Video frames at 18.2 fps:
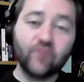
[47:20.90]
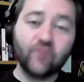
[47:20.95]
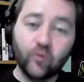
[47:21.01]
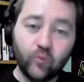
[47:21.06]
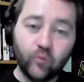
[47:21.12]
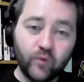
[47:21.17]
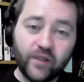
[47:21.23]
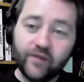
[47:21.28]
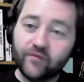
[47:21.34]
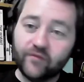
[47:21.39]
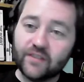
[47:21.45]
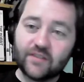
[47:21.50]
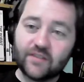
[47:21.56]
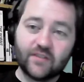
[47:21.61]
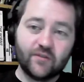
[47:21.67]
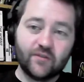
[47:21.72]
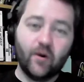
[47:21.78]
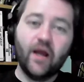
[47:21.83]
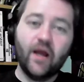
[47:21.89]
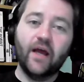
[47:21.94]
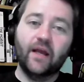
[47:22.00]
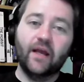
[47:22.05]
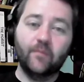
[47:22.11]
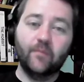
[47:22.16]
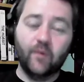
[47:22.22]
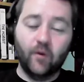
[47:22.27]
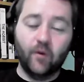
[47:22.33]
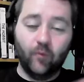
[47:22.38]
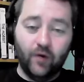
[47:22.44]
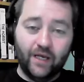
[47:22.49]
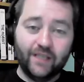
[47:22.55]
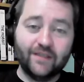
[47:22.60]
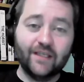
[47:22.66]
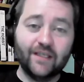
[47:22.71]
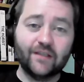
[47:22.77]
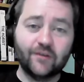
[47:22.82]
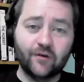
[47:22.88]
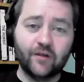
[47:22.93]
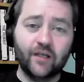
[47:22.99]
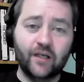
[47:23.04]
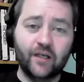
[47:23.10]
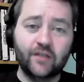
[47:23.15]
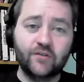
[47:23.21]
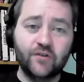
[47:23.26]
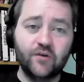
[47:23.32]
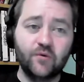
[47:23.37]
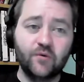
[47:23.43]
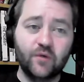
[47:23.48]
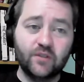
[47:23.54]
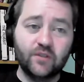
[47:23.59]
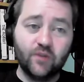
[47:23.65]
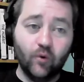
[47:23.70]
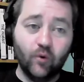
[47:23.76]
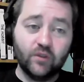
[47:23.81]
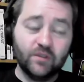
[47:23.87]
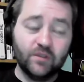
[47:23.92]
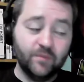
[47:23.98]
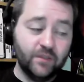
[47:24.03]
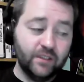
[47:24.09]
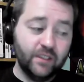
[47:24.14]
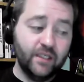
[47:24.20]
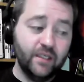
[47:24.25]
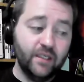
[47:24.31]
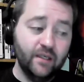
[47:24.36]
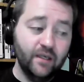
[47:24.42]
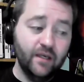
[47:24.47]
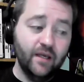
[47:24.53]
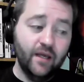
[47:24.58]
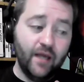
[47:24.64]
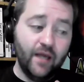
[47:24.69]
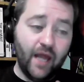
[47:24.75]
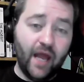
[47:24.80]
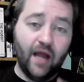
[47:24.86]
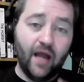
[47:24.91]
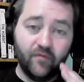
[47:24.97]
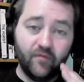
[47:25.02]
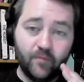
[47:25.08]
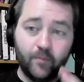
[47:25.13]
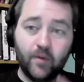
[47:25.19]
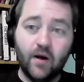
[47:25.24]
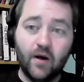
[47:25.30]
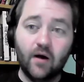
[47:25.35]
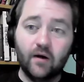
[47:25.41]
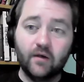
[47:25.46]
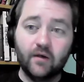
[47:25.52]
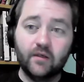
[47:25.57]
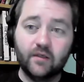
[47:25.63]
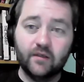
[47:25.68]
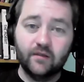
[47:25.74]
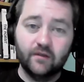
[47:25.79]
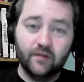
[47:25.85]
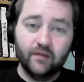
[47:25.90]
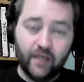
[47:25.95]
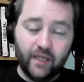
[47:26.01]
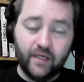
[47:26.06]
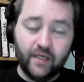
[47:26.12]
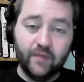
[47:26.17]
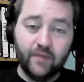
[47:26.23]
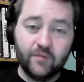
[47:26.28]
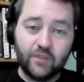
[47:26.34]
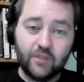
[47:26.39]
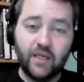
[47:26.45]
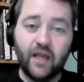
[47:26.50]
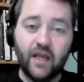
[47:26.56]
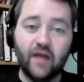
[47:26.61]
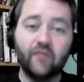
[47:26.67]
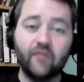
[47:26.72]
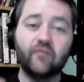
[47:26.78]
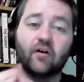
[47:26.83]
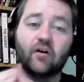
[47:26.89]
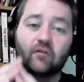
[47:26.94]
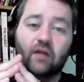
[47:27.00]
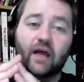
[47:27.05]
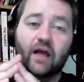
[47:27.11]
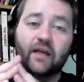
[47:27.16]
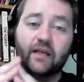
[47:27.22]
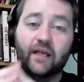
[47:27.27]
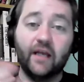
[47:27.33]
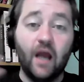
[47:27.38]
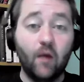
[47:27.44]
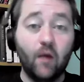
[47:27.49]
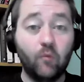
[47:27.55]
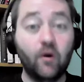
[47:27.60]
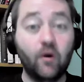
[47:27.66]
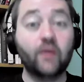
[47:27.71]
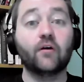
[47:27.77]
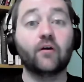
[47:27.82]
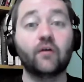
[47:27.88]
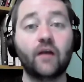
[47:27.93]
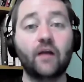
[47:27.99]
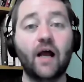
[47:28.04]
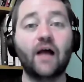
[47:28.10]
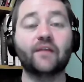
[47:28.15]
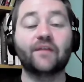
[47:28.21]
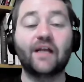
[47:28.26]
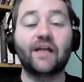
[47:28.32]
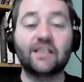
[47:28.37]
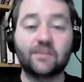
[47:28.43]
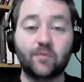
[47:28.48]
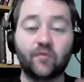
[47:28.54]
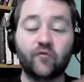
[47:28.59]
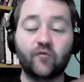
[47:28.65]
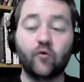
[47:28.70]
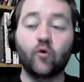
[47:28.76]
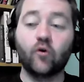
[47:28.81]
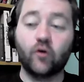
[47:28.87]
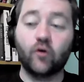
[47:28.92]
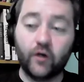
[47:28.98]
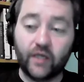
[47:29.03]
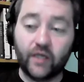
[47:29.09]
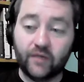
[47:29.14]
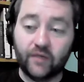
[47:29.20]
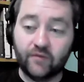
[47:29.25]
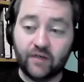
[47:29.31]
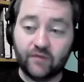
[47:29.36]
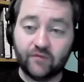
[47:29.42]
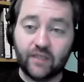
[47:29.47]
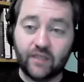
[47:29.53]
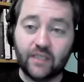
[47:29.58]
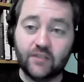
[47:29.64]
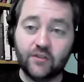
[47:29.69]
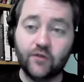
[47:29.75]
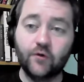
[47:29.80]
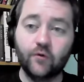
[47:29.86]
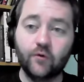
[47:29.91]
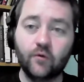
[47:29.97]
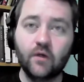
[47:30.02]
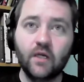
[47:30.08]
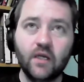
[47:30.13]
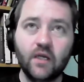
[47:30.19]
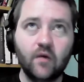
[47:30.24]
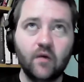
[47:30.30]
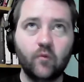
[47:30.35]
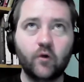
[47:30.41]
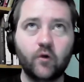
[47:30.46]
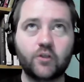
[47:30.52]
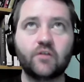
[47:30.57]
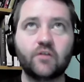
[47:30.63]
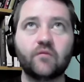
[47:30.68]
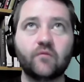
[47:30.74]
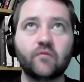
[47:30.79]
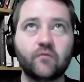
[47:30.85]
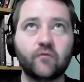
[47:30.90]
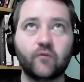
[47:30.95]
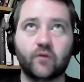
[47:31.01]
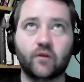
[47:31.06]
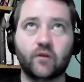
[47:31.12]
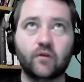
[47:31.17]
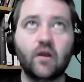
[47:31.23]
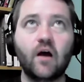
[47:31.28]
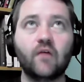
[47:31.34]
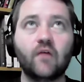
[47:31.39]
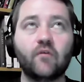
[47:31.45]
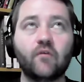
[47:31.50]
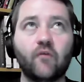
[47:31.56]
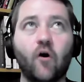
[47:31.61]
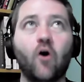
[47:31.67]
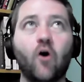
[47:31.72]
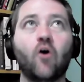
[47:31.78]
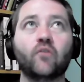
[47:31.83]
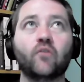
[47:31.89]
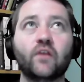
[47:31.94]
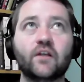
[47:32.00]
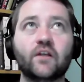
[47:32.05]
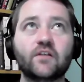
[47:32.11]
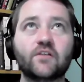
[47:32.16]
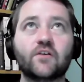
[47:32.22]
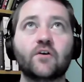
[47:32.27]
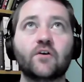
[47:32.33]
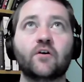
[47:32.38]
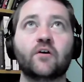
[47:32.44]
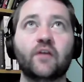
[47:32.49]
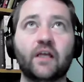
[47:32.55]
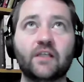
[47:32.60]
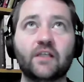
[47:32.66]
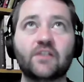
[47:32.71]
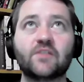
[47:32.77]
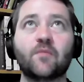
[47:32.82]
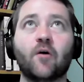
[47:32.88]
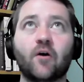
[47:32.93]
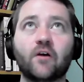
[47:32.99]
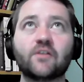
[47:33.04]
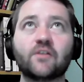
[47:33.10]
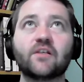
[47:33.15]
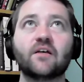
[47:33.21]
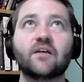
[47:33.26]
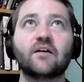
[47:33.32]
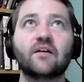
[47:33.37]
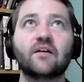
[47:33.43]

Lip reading: weave this thread. But what I think they're gonna do is ultimately have Punk and MJF collide again. Now, whether or not that's before or even if they do, which for the love of all that is good and smart,